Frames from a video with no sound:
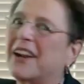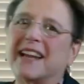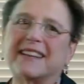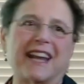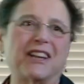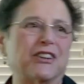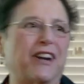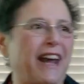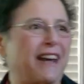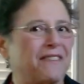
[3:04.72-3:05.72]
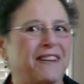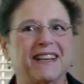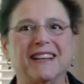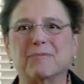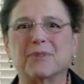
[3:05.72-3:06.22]
and thank your AV
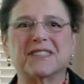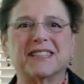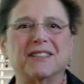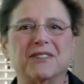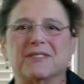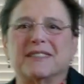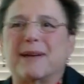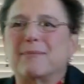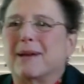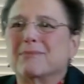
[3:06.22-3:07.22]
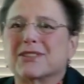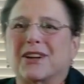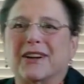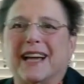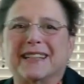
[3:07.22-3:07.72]
person whose name I'm sorry
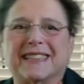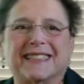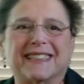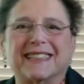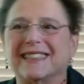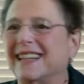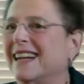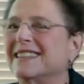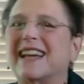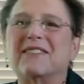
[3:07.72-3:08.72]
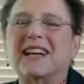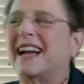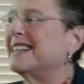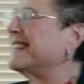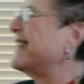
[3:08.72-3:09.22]
I didn't, David, I
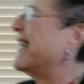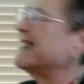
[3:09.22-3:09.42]
didn't catch.